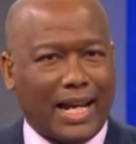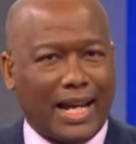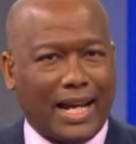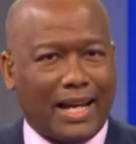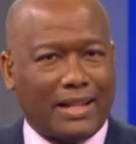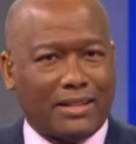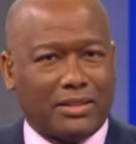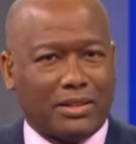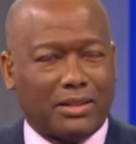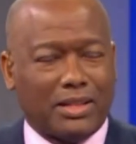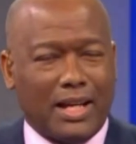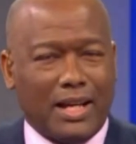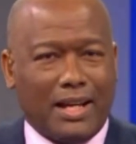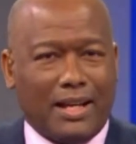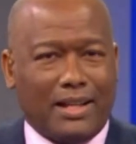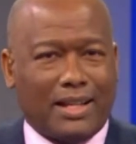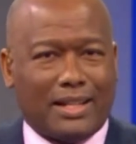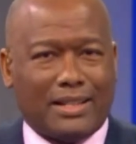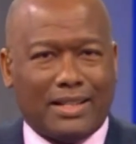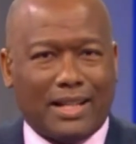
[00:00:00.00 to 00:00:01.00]
handle
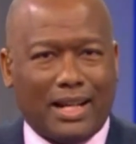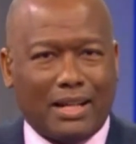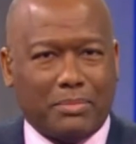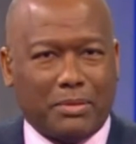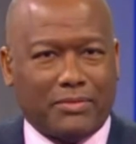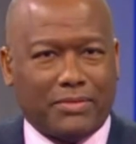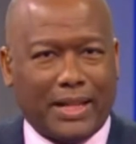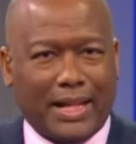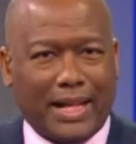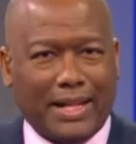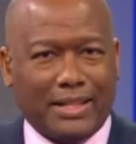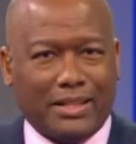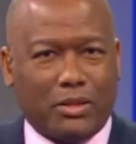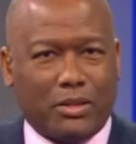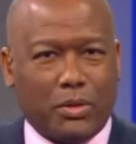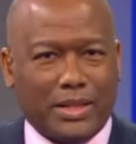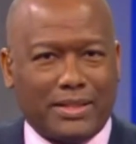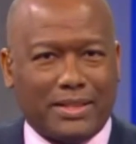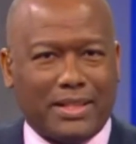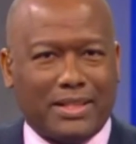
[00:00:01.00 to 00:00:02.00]
that type of
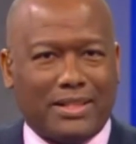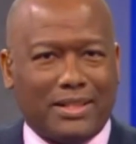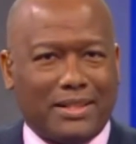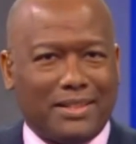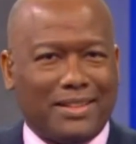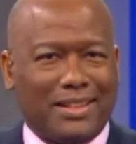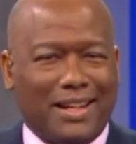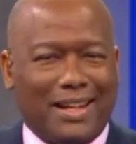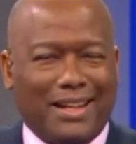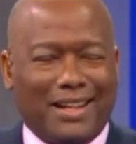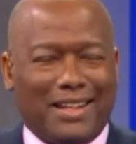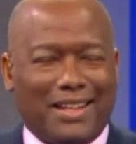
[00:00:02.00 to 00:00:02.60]
inquisition